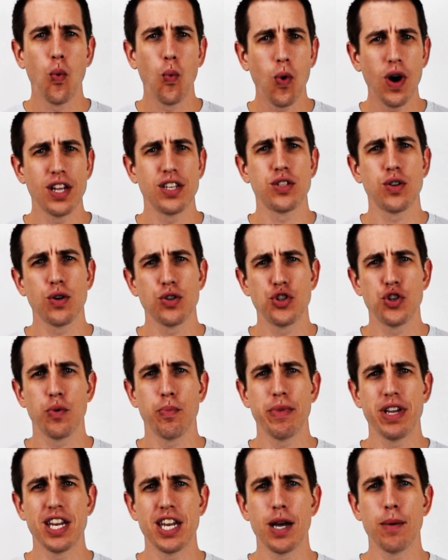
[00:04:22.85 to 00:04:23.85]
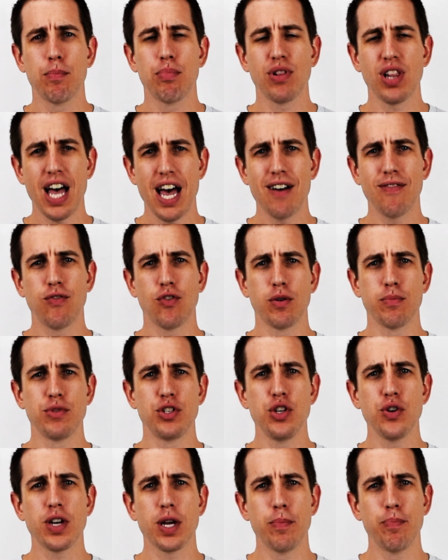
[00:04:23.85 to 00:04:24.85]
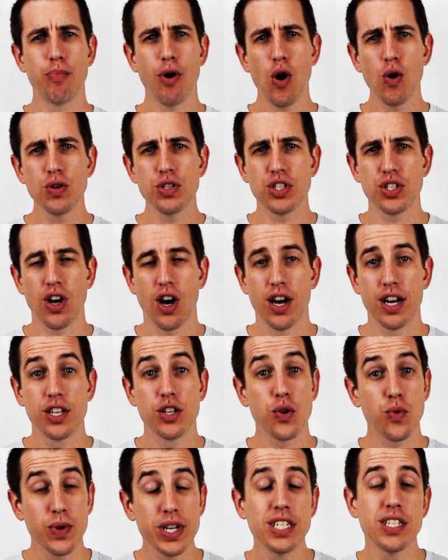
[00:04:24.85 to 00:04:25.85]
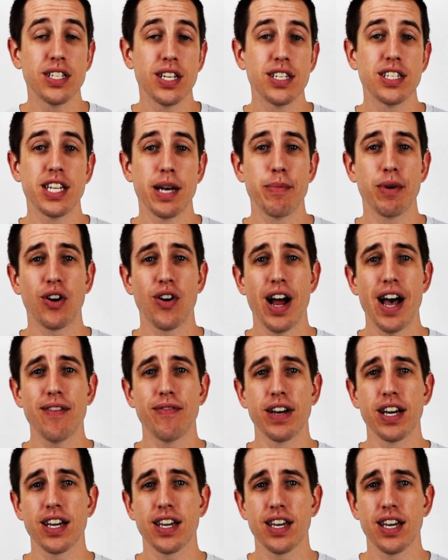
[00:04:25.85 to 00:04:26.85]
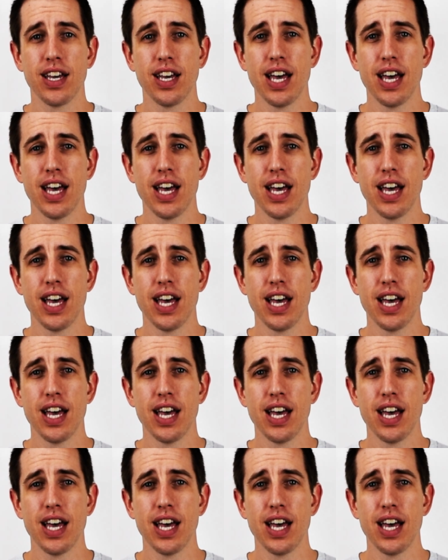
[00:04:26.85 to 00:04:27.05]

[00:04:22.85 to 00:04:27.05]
what social media platforms you can post on to reach this demographic.